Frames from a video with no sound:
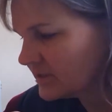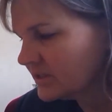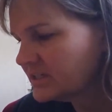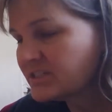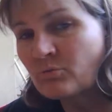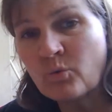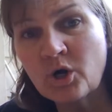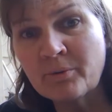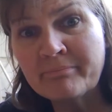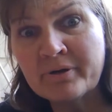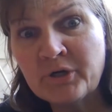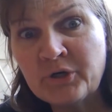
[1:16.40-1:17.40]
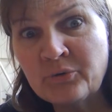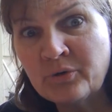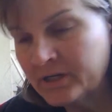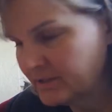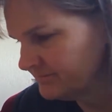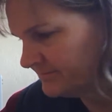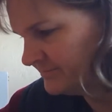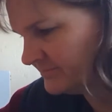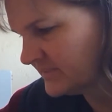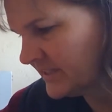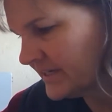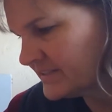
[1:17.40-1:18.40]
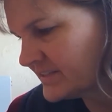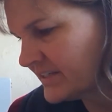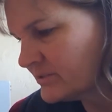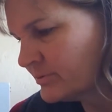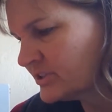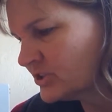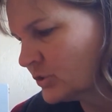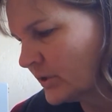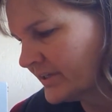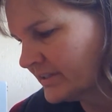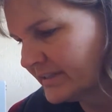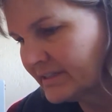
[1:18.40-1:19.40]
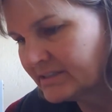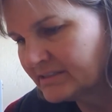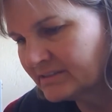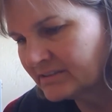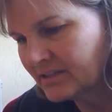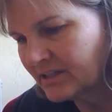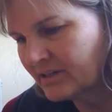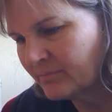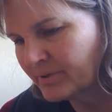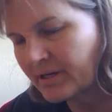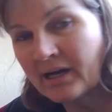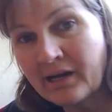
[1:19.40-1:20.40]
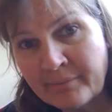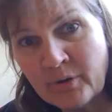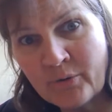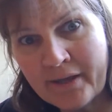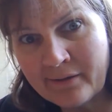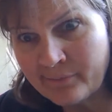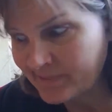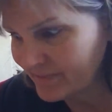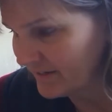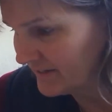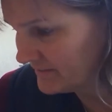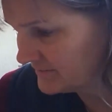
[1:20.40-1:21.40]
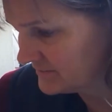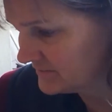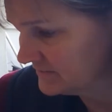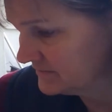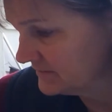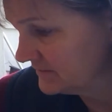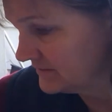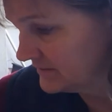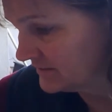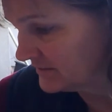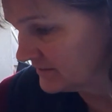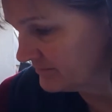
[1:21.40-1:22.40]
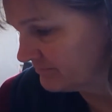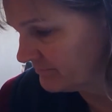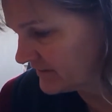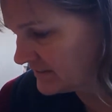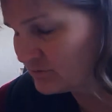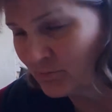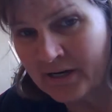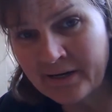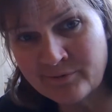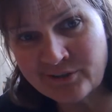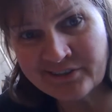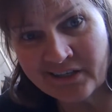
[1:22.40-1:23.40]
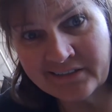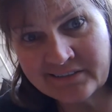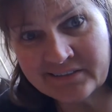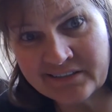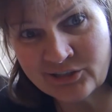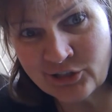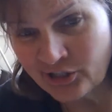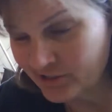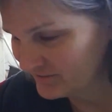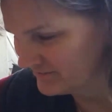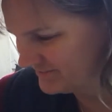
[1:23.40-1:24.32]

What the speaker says: is worm poo. Yes, that's what soil is, but I'm okay with that. That's why I'm your science teacher.